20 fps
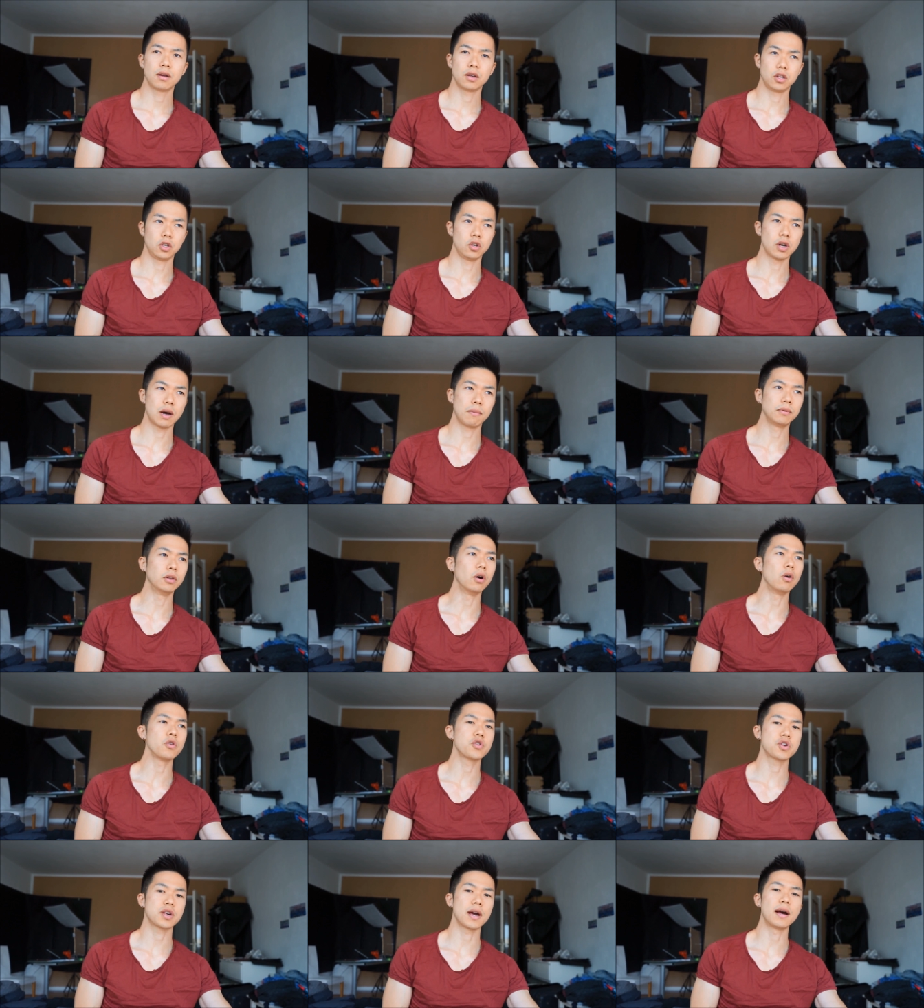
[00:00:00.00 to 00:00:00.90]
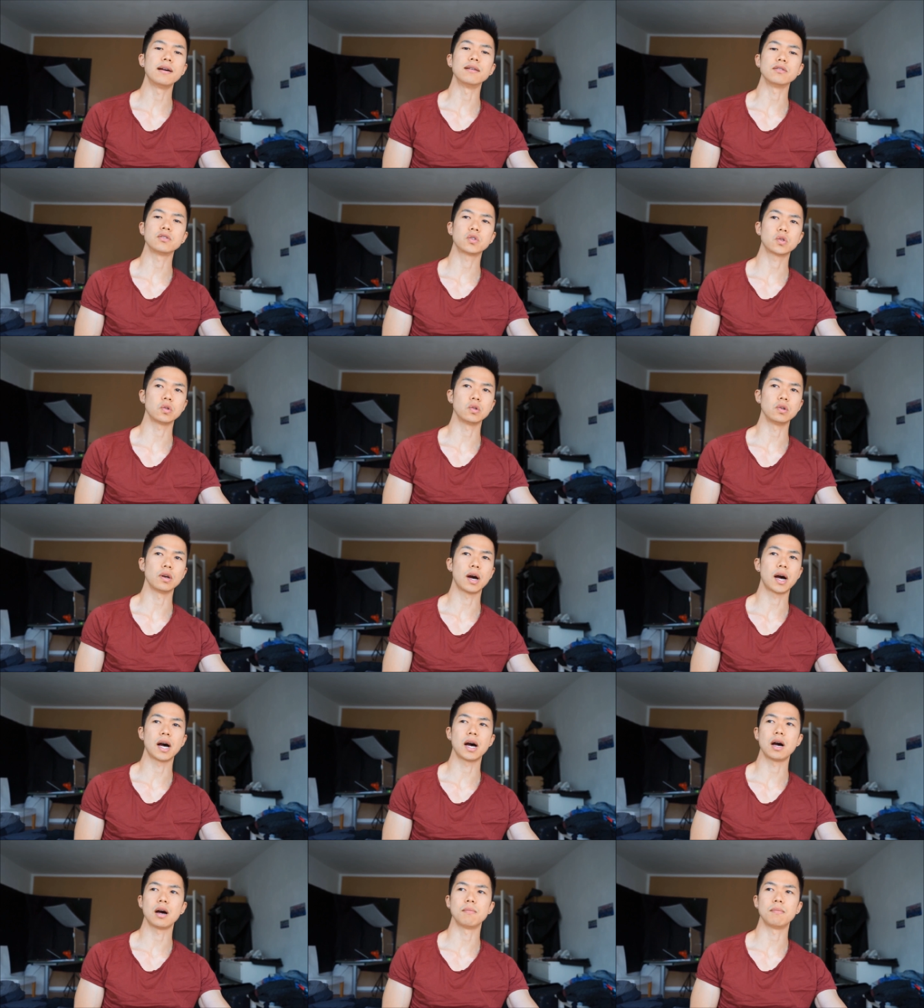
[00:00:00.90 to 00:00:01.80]
You have no chance to
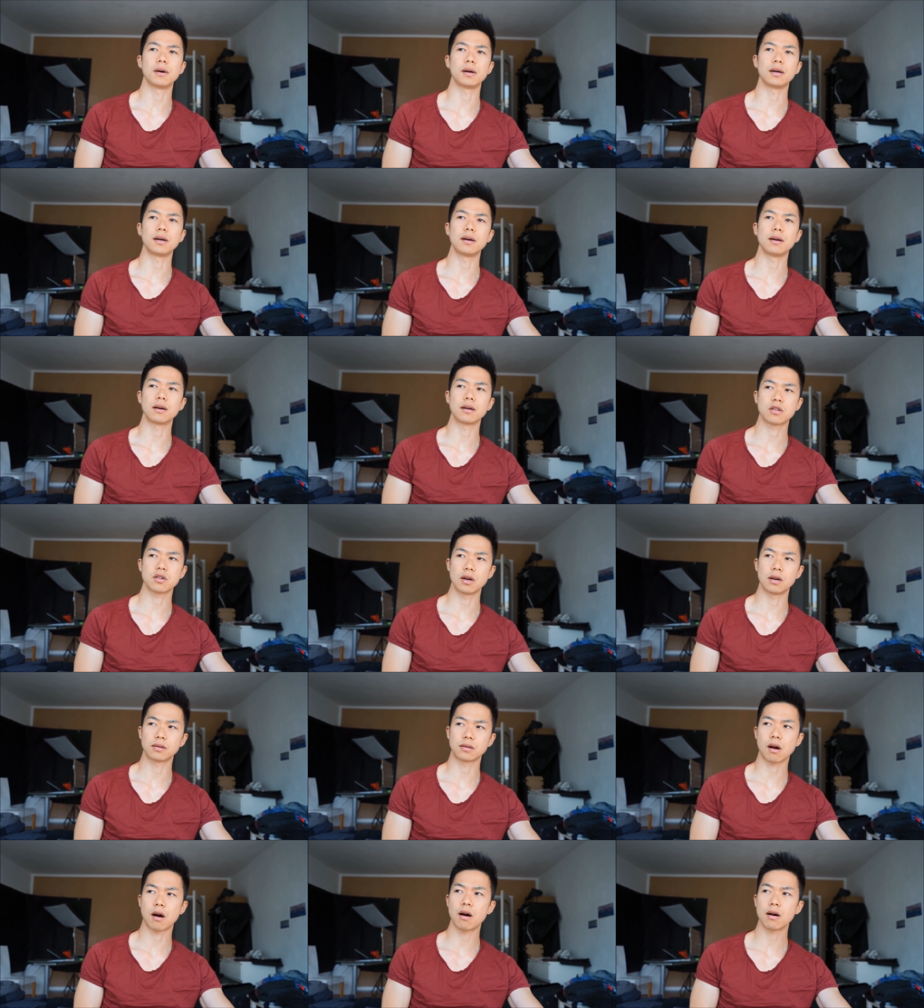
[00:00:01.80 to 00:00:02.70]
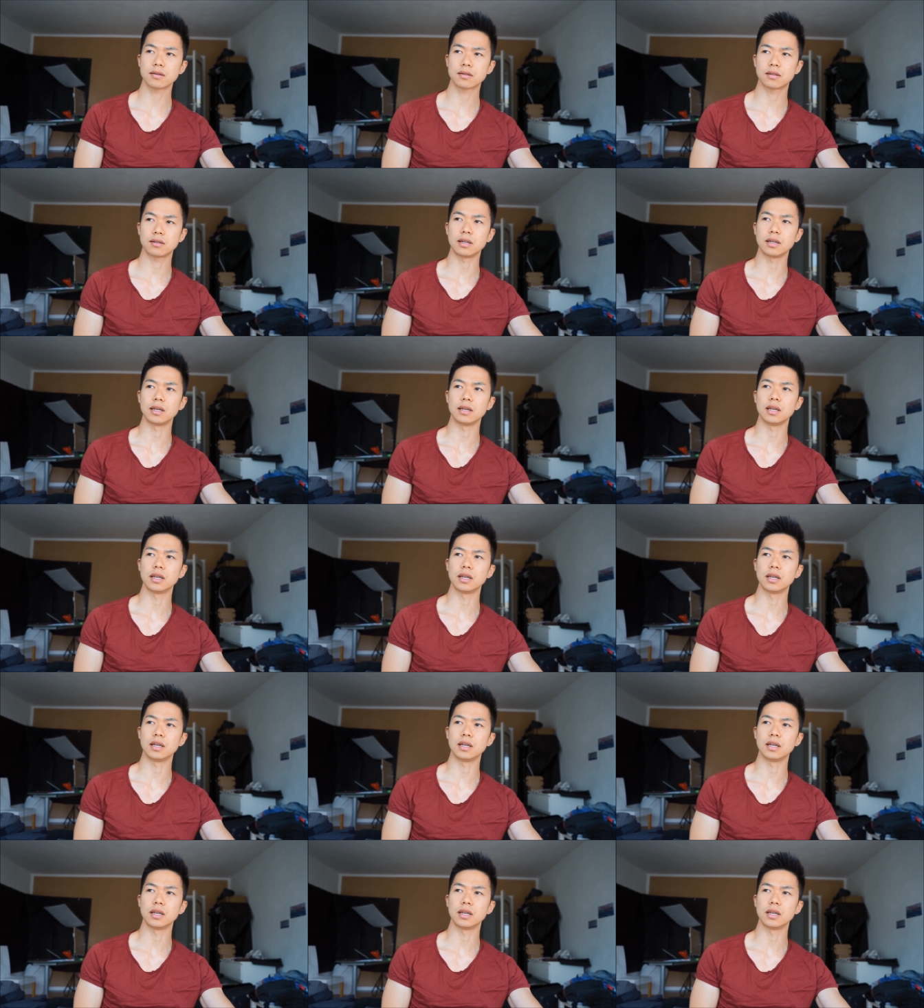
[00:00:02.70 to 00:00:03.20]
have uh, child custody,